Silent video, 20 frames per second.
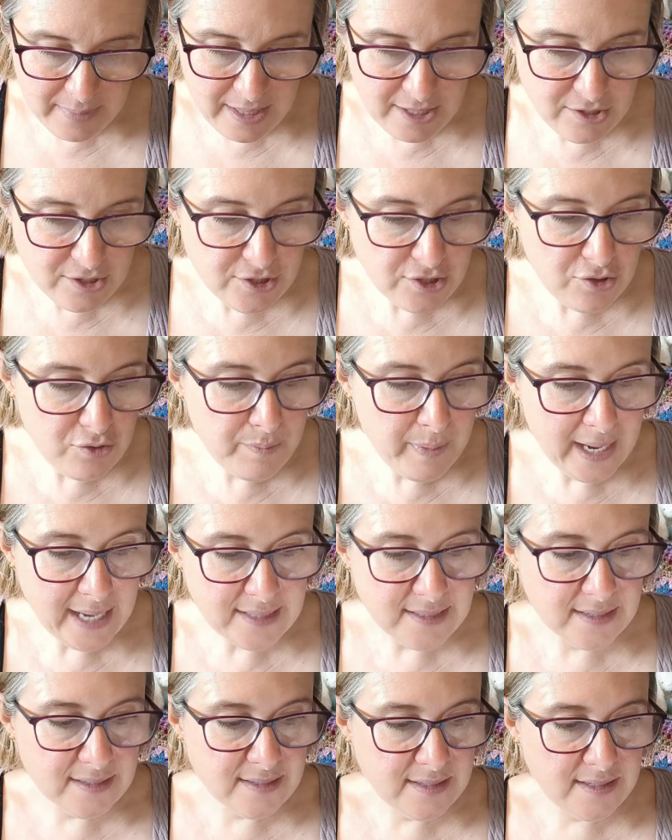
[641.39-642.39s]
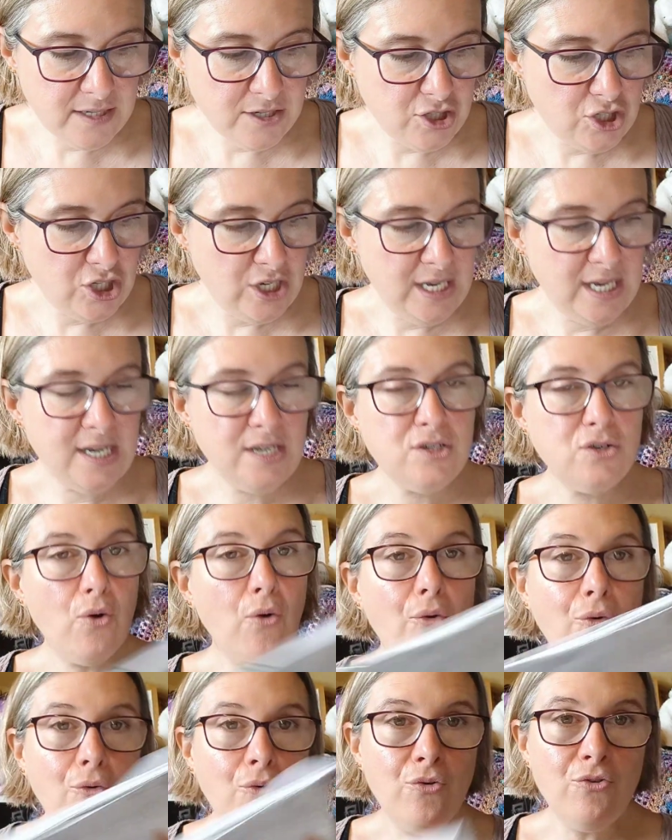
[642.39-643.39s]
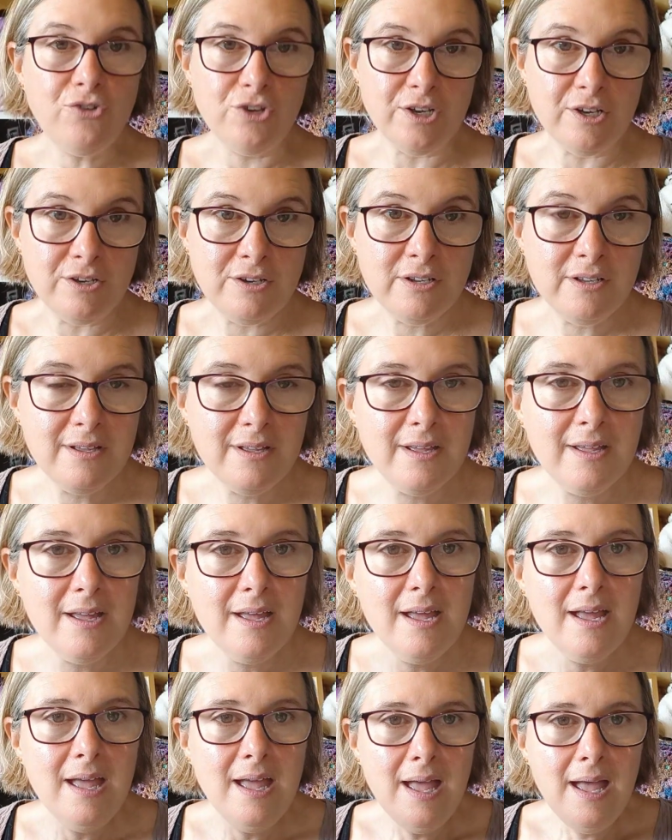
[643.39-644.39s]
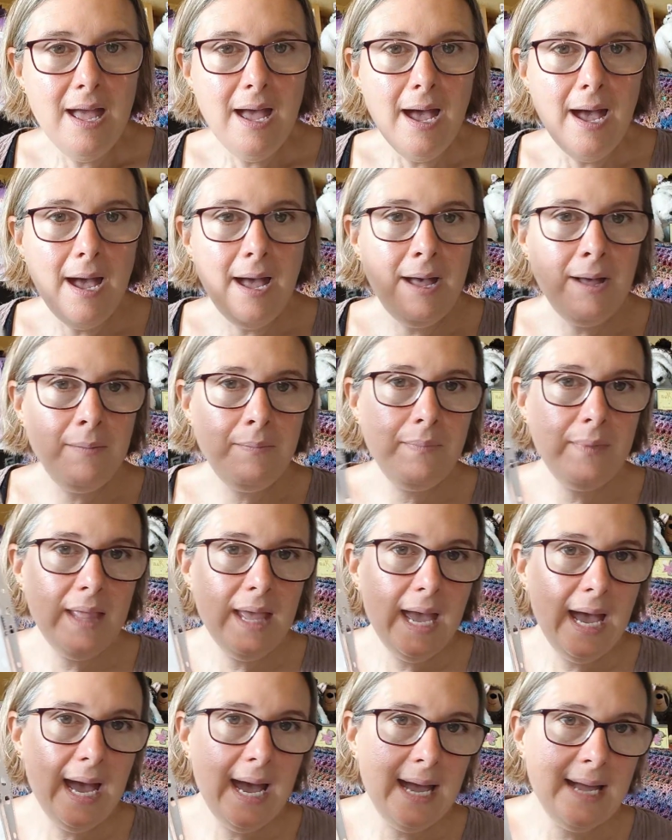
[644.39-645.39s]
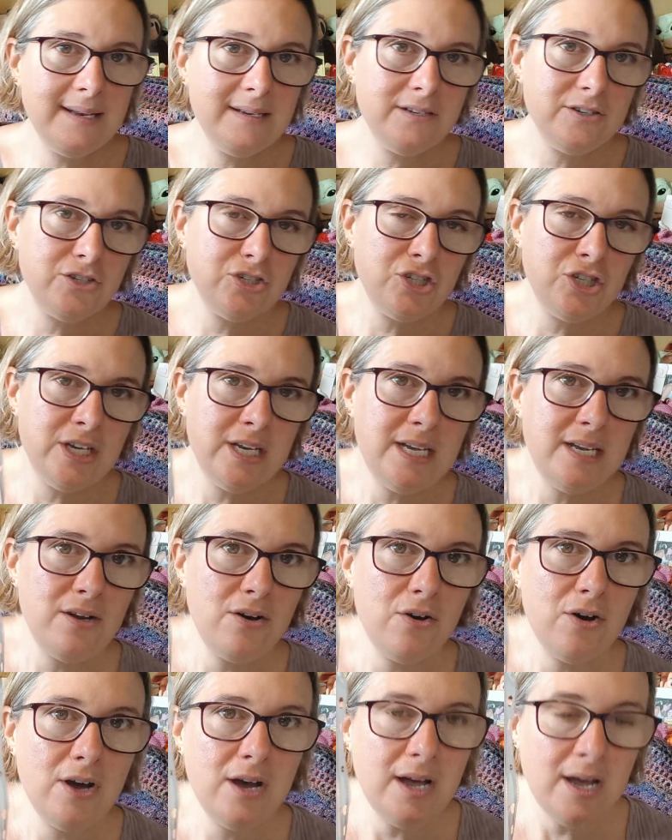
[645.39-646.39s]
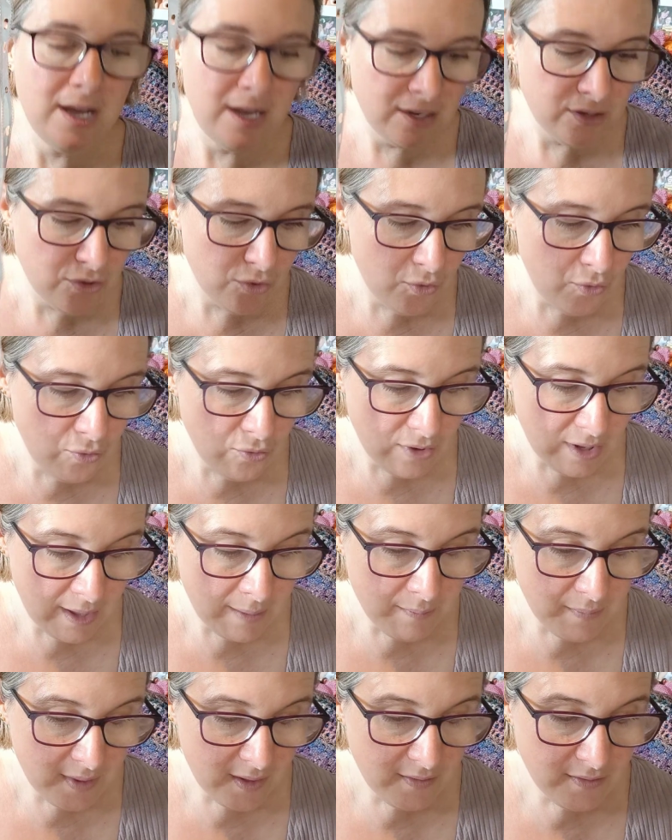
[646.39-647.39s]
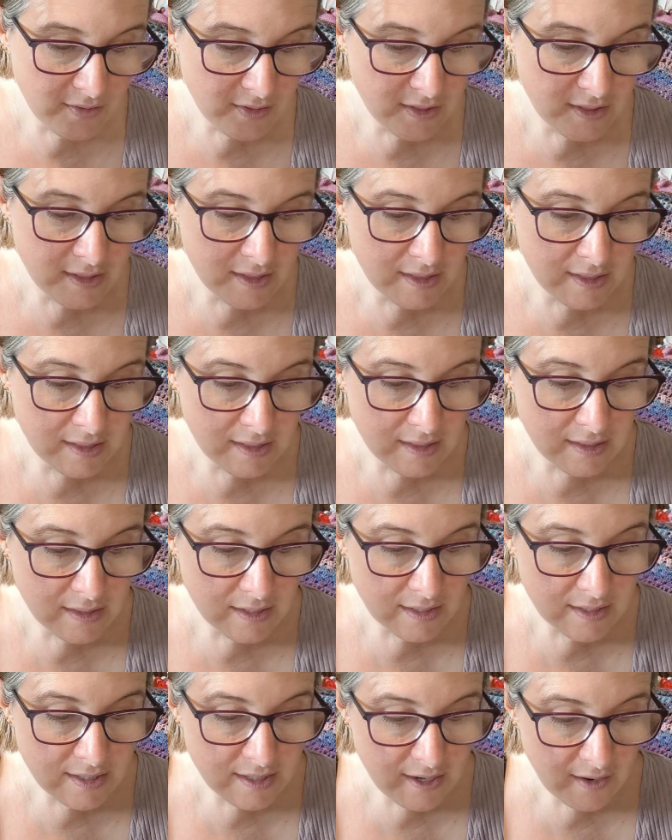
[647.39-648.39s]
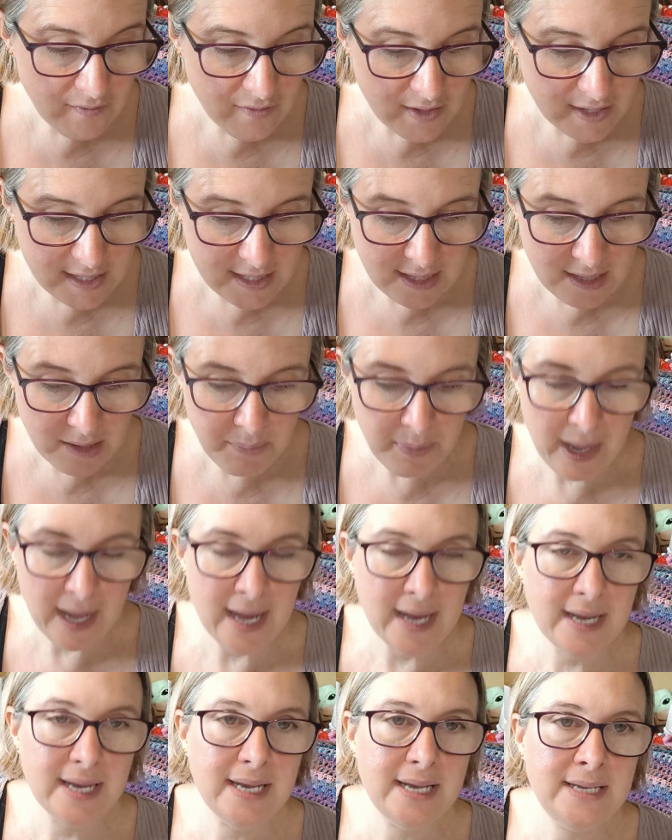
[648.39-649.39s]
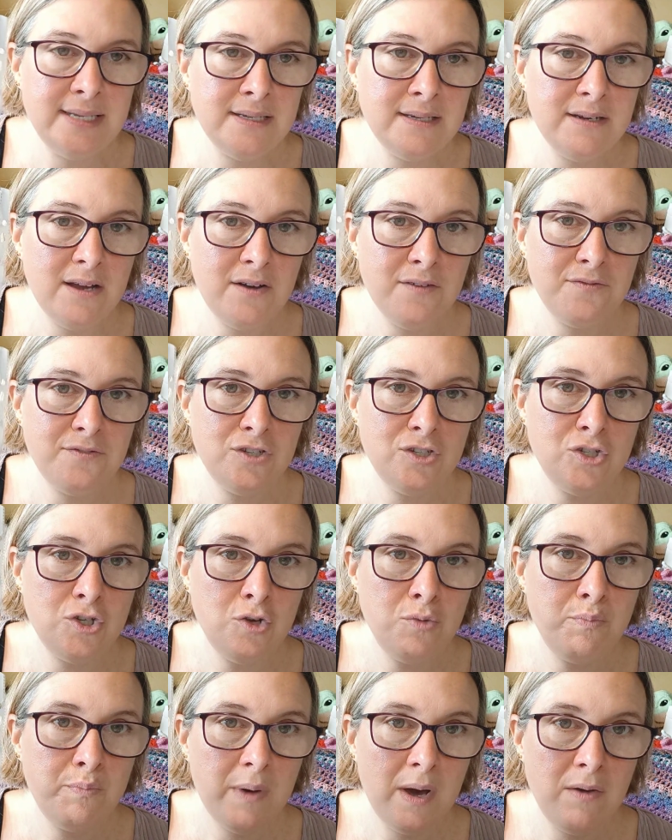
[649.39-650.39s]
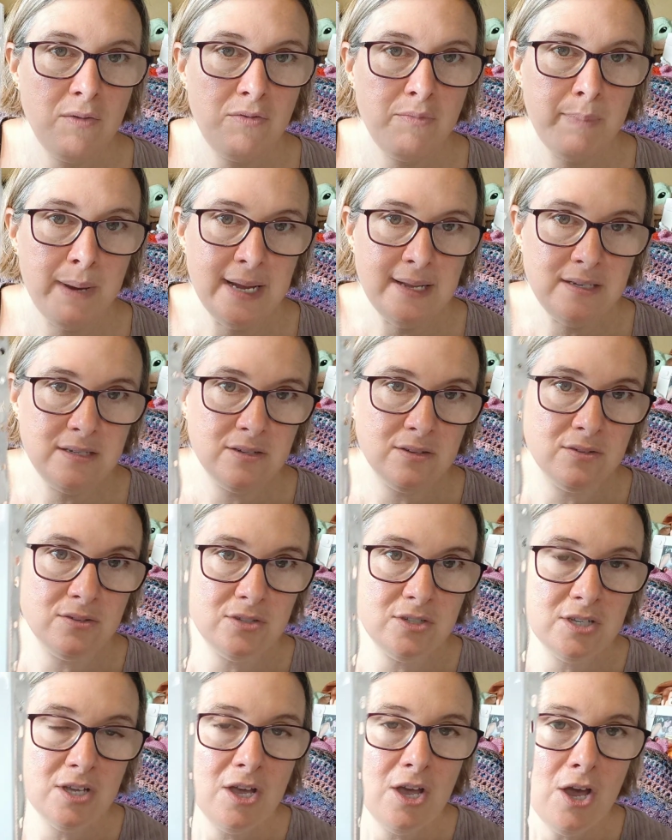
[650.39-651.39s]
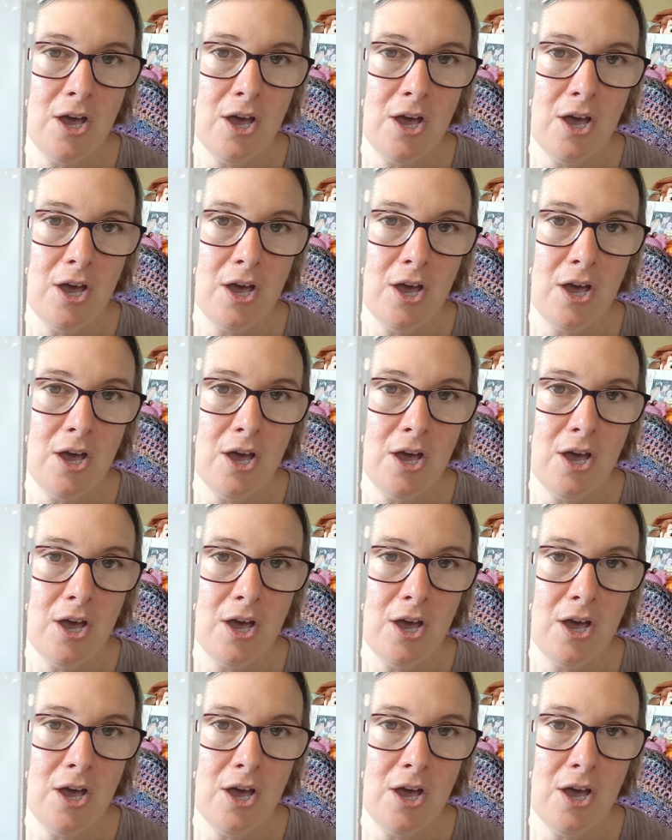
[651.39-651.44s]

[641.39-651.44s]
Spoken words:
me the 2 patterns that she had ordered, and she had the stuff that's in the pack is enough to do both patterns.